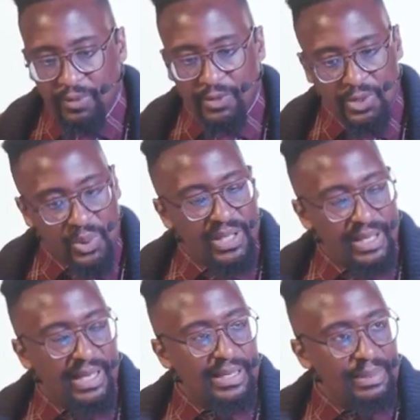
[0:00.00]
verse
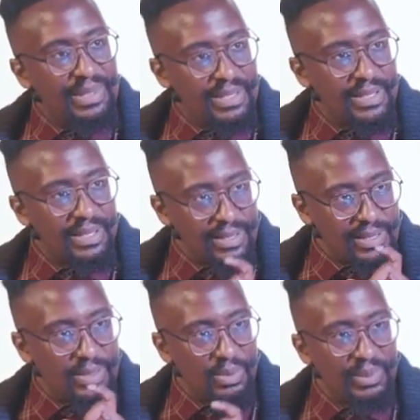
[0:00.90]
29, come and see. This
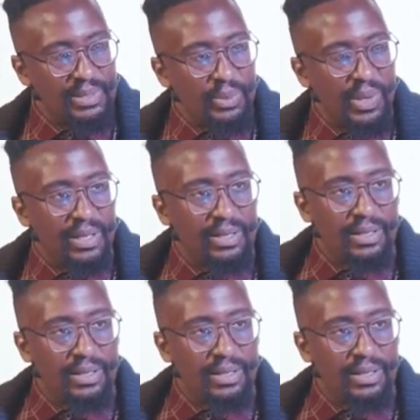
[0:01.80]
is the woman at the well